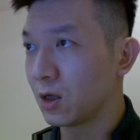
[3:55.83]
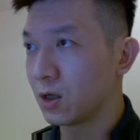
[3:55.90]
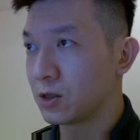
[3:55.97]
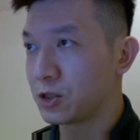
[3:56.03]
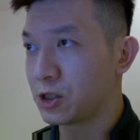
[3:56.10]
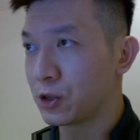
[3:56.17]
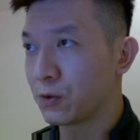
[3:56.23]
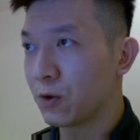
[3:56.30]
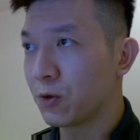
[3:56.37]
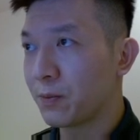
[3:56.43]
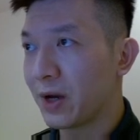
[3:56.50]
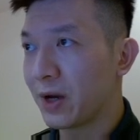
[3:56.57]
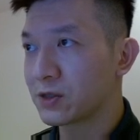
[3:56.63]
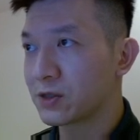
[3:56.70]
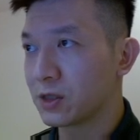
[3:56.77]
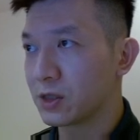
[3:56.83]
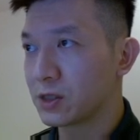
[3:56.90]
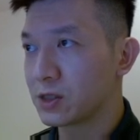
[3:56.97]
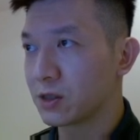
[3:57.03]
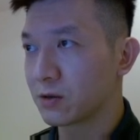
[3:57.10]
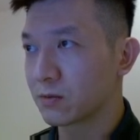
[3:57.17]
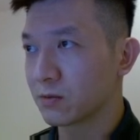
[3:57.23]
0 makes
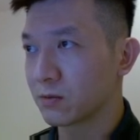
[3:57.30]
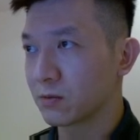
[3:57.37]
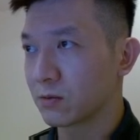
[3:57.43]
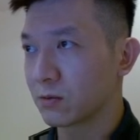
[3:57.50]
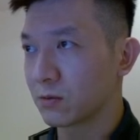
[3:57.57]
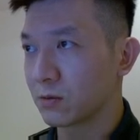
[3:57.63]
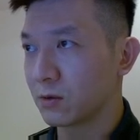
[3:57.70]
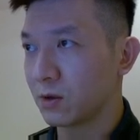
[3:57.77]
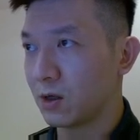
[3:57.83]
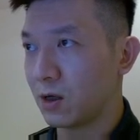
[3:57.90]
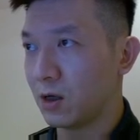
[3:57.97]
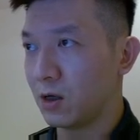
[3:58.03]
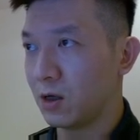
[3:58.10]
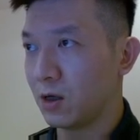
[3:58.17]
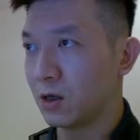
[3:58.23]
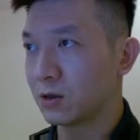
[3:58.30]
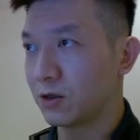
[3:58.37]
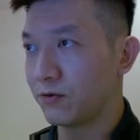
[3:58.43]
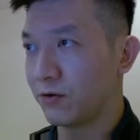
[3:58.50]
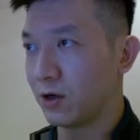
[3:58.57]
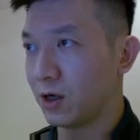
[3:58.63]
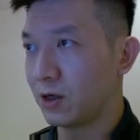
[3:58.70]
this
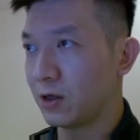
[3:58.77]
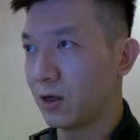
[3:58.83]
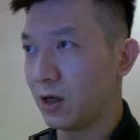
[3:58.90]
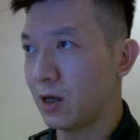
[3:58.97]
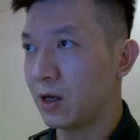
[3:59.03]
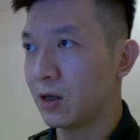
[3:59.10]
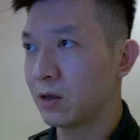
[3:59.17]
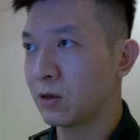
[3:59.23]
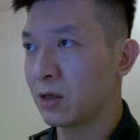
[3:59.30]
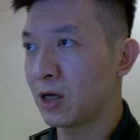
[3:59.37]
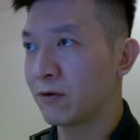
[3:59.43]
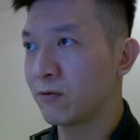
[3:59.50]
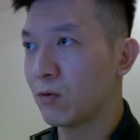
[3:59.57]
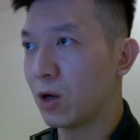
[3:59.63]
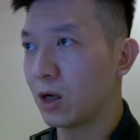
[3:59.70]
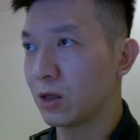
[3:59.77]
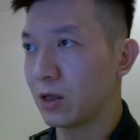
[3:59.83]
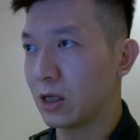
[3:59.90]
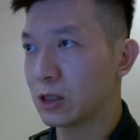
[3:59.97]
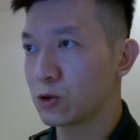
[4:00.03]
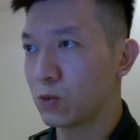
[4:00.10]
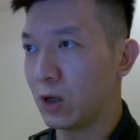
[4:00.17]
undefined and negative 1
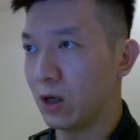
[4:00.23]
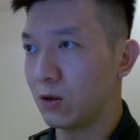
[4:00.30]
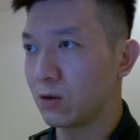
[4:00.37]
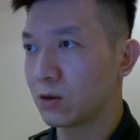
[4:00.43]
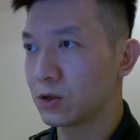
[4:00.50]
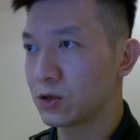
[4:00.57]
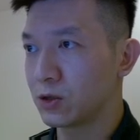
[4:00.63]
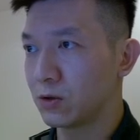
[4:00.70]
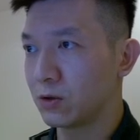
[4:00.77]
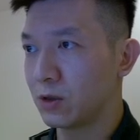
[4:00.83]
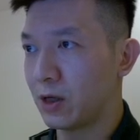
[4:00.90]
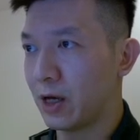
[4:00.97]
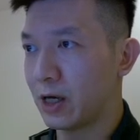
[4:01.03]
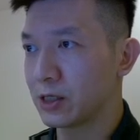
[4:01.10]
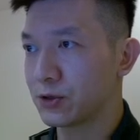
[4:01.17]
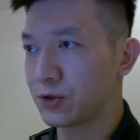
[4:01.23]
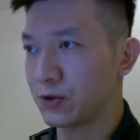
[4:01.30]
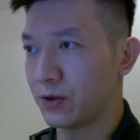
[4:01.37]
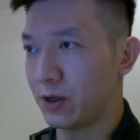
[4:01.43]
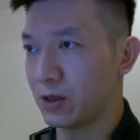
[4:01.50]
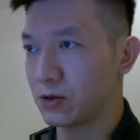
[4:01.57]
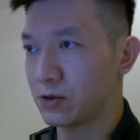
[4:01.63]
as well. So it has two
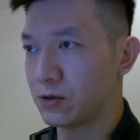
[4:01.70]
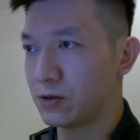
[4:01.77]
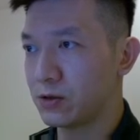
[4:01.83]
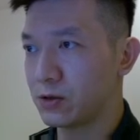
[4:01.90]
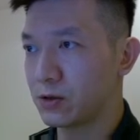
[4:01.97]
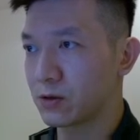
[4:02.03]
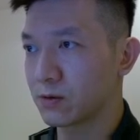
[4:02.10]
answers.